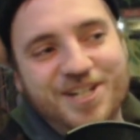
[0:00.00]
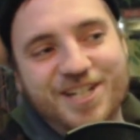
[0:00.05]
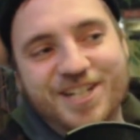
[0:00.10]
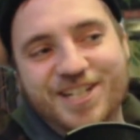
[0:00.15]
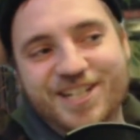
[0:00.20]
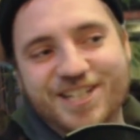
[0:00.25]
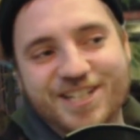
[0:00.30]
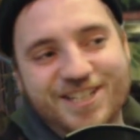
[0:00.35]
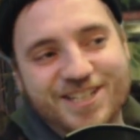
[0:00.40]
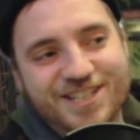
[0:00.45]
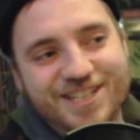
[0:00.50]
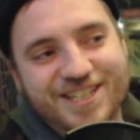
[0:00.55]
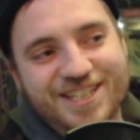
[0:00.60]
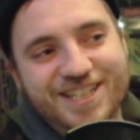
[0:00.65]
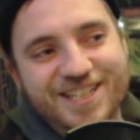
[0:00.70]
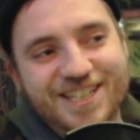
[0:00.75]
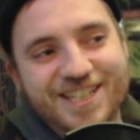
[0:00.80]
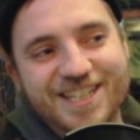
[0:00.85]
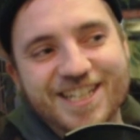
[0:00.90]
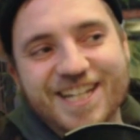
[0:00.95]
read it and
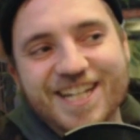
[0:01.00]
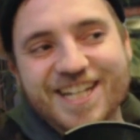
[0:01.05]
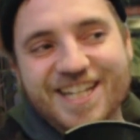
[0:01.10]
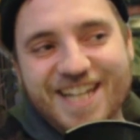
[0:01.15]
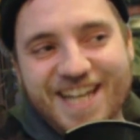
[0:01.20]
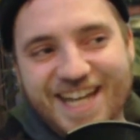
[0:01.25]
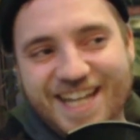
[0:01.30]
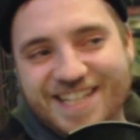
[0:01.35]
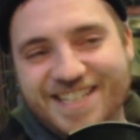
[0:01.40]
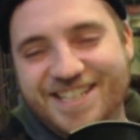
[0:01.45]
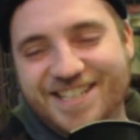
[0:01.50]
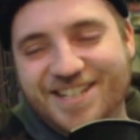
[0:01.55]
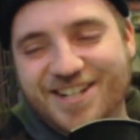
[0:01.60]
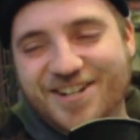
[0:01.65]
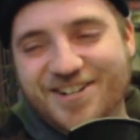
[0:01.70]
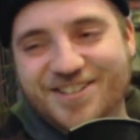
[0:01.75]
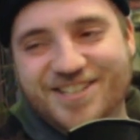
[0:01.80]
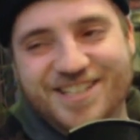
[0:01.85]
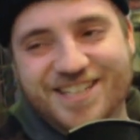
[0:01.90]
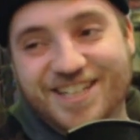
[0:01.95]
shit. Yeah, it's
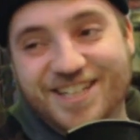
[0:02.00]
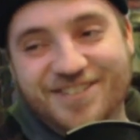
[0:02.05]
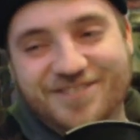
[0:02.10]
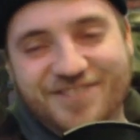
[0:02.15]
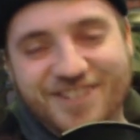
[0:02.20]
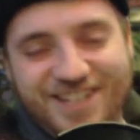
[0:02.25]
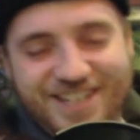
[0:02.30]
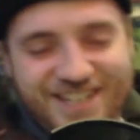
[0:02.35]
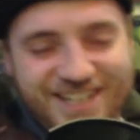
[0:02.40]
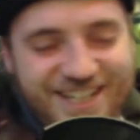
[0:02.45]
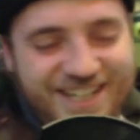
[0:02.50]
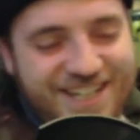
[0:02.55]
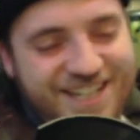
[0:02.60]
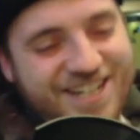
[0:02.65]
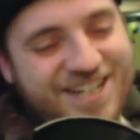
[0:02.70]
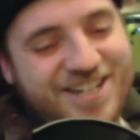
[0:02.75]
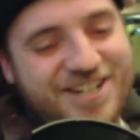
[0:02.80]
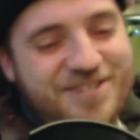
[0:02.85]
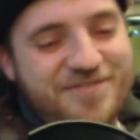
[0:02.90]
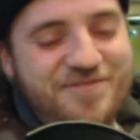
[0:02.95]
so sick, man.
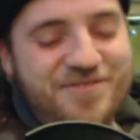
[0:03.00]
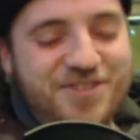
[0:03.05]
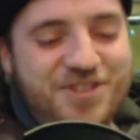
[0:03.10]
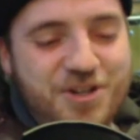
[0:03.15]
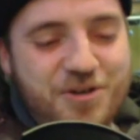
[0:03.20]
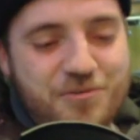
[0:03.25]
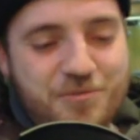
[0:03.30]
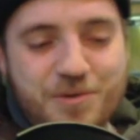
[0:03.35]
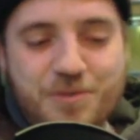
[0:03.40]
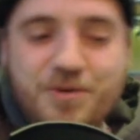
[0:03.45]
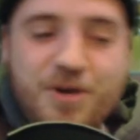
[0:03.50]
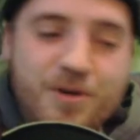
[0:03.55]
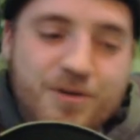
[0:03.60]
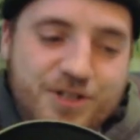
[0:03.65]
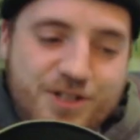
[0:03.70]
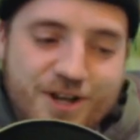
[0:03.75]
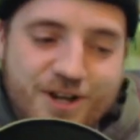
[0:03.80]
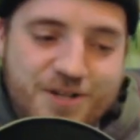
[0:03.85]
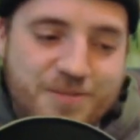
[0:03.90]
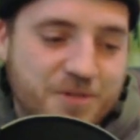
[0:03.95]
So we would
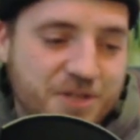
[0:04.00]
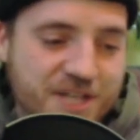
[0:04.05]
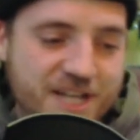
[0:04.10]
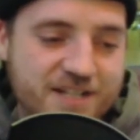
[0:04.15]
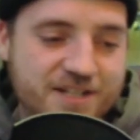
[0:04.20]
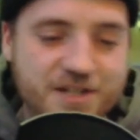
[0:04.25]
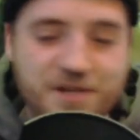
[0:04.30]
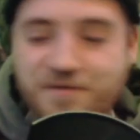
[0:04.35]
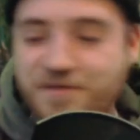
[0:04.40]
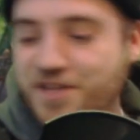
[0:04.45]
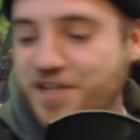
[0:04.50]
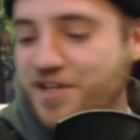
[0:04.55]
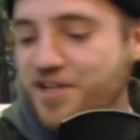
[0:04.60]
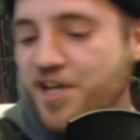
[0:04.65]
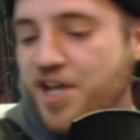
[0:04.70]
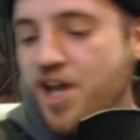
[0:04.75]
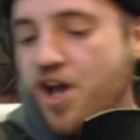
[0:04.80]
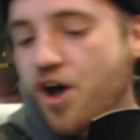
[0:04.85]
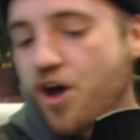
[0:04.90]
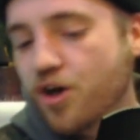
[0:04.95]
always talk about that stuff, and
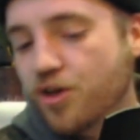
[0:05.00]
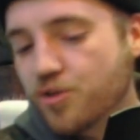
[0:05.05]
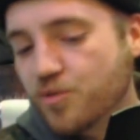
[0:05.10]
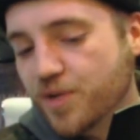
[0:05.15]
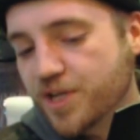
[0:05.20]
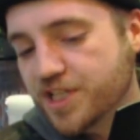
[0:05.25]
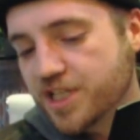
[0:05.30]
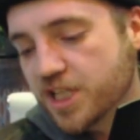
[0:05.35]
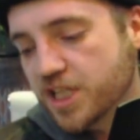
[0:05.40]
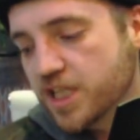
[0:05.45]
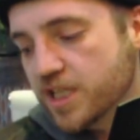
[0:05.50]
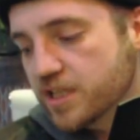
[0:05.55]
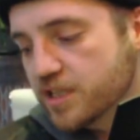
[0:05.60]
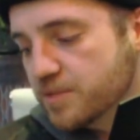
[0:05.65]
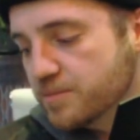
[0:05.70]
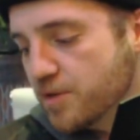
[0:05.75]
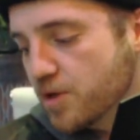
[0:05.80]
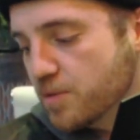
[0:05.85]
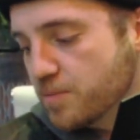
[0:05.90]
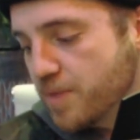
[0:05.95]
then all the way to things
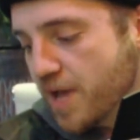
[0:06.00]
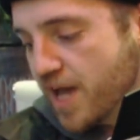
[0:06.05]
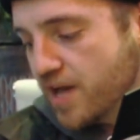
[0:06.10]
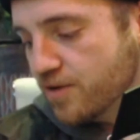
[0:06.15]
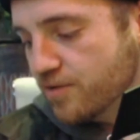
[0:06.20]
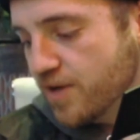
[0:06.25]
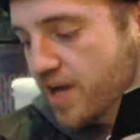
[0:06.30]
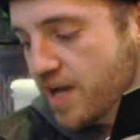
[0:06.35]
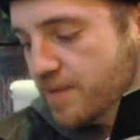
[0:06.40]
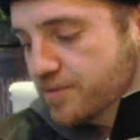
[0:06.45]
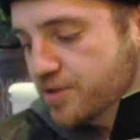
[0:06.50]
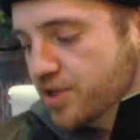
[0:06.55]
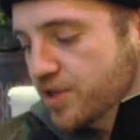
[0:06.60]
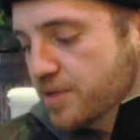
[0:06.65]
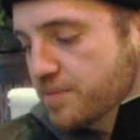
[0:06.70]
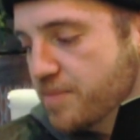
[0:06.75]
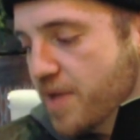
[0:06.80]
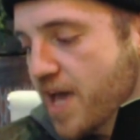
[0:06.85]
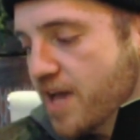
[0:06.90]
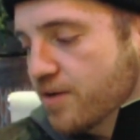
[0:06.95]
about battle rap
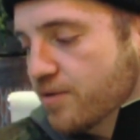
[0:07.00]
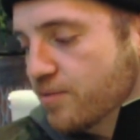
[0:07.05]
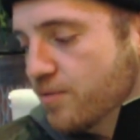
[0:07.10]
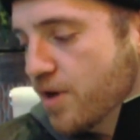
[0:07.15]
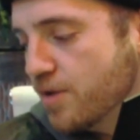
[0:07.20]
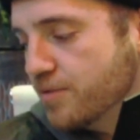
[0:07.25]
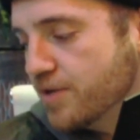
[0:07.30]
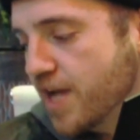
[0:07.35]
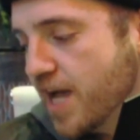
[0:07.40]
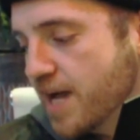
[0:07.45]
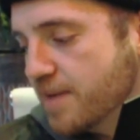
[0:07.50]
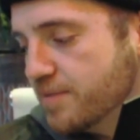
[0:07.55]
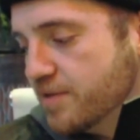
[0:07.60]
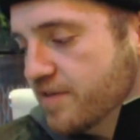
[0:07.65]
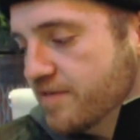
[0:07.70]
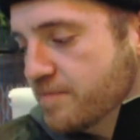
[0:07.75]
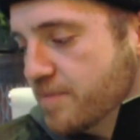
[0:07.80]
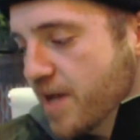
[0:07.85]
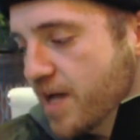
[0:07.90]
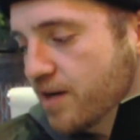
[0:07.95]
to what would
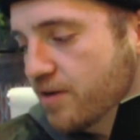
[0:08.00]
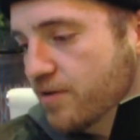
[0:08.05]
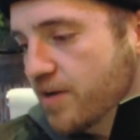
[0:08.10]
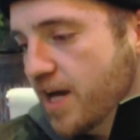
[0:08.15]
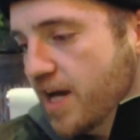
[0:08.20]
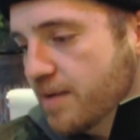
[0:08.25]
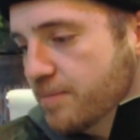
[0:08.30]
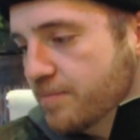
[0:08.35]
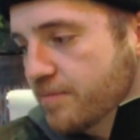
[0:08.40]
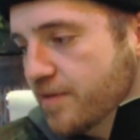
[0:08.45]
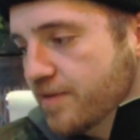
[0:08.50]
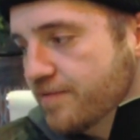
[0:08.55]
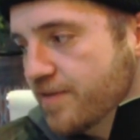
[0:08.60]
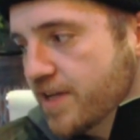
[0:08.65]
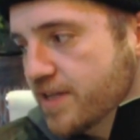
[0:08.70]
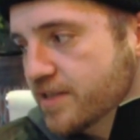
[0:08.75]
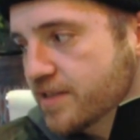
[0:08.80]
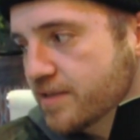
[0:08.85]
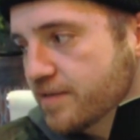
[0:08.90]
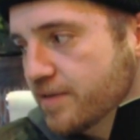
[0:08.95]
happen if battle rap
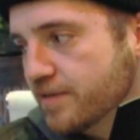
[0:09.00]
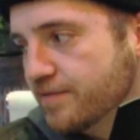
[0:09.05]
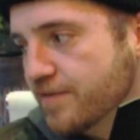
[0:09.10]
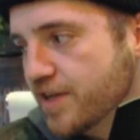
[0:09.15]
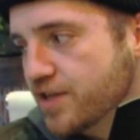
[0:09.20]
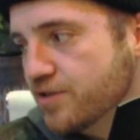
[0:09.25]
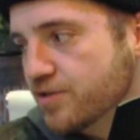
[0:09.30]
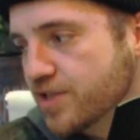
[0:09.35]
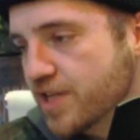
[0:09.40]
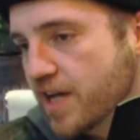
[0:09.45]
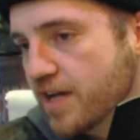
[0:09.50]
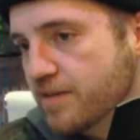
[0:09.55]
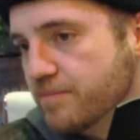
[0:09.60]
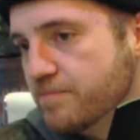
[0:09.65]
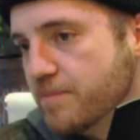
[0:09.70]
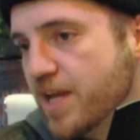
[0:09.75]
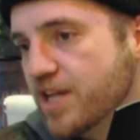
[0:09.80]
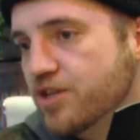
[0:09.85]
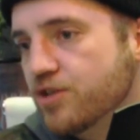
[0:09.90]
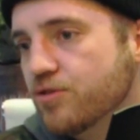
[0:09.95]
venues had
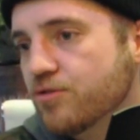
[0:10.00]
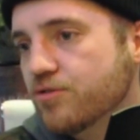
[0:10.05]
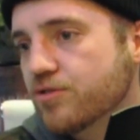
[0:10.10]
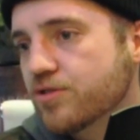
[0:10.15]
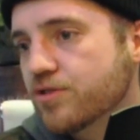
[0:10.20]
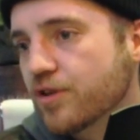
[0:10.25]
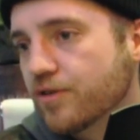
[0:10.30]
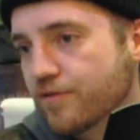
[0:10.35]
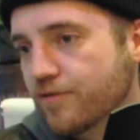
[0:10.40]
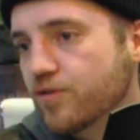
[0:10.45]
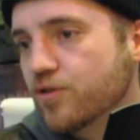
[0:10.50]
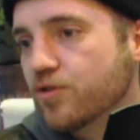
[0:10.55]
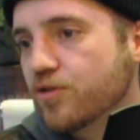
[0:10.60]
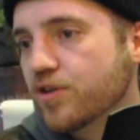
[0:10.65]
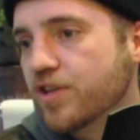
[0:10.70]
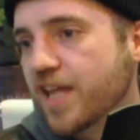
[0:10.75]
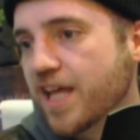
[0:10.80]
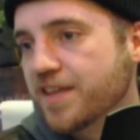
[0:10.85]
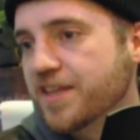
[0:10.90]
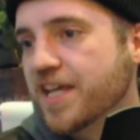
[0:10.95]
menus or
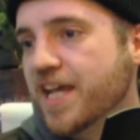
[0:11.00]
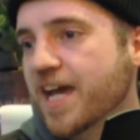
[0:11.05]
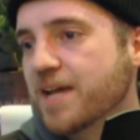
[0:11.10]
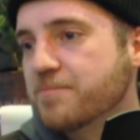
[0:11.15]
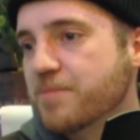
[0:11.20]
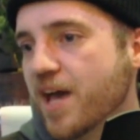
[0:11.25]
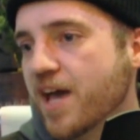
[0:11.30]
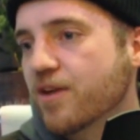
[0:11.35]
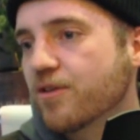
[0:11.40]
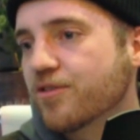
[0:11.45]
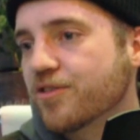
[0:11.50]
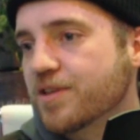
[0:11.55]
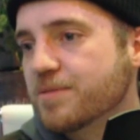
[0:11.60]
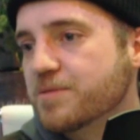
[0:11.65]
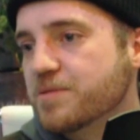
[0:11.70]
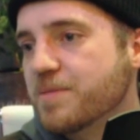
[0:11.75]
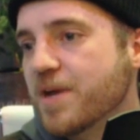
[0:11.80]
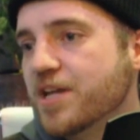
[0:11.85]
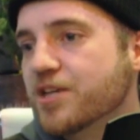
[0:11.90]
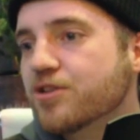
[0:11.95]
food, and they had battle
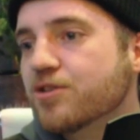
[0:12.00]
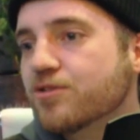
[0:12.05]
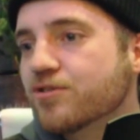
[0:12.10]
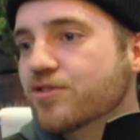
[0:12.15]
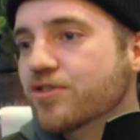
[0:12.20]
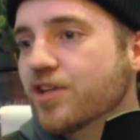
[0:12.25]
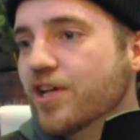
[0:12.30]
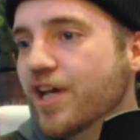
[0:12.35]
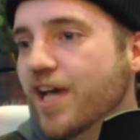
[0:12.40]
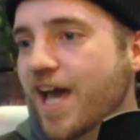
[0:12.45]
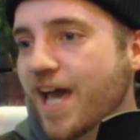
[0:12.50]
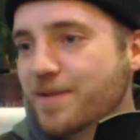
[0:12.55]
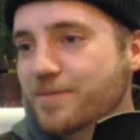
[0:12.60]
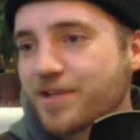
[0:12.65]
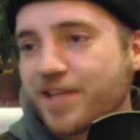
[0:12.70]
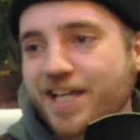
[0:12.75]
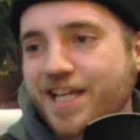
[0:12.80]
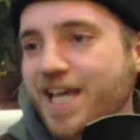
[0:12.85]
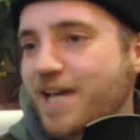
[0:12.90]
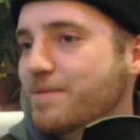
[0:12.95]
themed menus, and
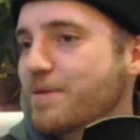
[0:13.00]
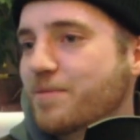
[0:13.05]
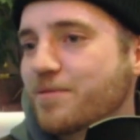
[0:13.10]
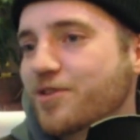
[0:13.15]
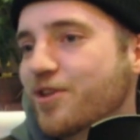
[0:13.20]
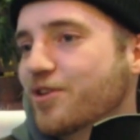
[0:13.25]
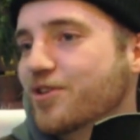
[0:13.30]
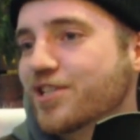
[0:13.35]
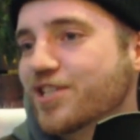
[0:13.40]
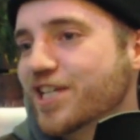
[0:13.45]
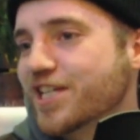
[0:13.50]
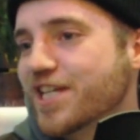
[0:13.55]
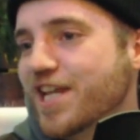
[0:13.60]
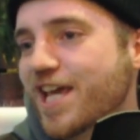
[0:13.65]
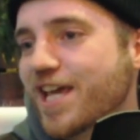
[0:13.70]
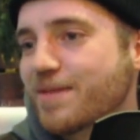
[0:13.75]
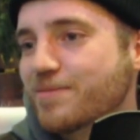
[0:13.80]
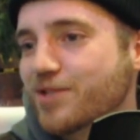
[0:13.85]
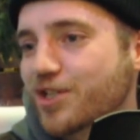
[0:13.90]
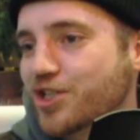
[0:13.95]
we like came up with all these like
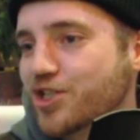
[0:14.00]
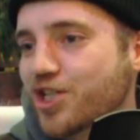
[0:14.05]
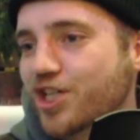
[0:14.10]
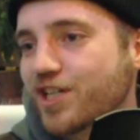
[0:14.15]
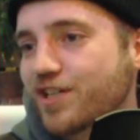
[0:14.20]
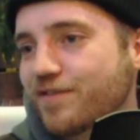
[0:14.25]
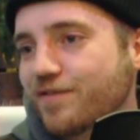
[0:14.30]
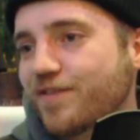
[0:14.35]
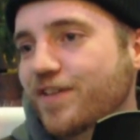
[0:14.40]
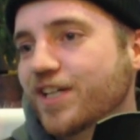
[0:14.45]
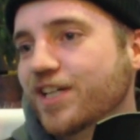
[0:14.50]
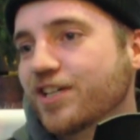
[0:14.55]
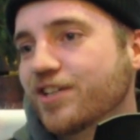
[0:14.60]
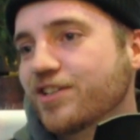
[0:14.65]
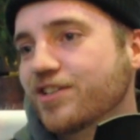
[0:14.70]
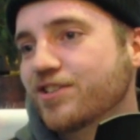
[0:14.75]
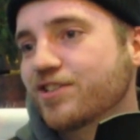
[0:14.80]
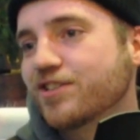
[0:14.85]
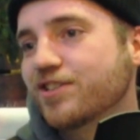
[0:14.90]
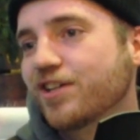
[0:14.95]
names like chicken
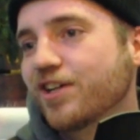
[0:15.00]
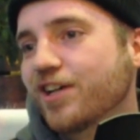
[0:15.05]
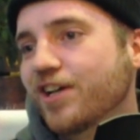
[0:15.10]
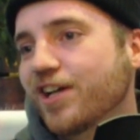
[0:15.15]
fingers